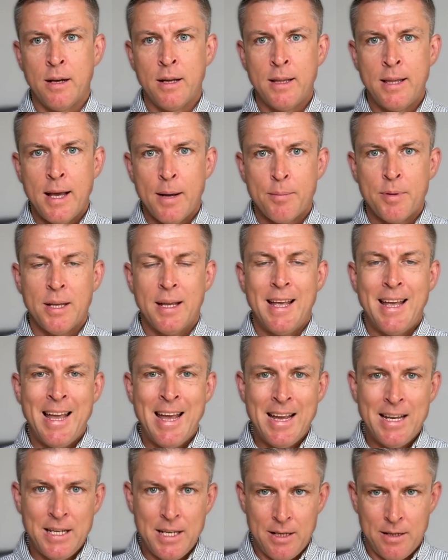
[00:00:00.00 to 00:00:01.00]
adapt
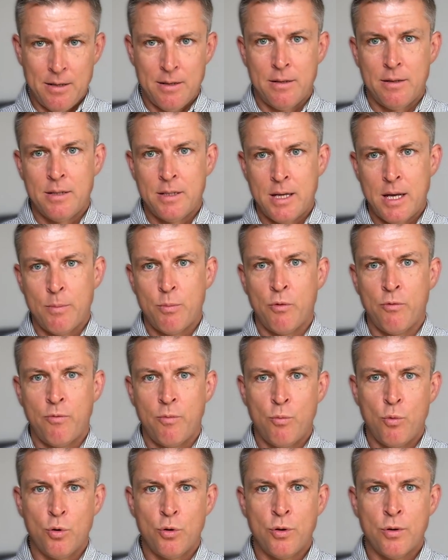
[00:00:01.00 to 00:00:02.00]
any type of
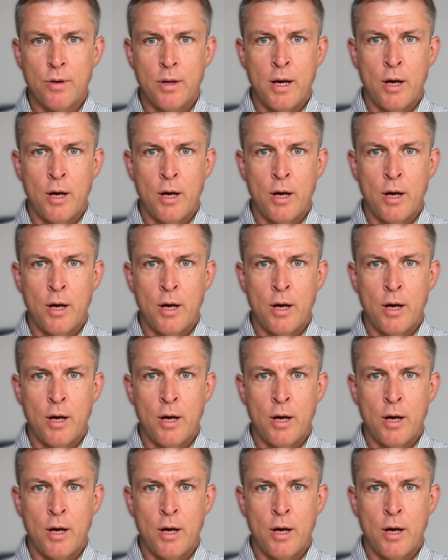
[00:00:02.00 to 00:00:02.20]
modern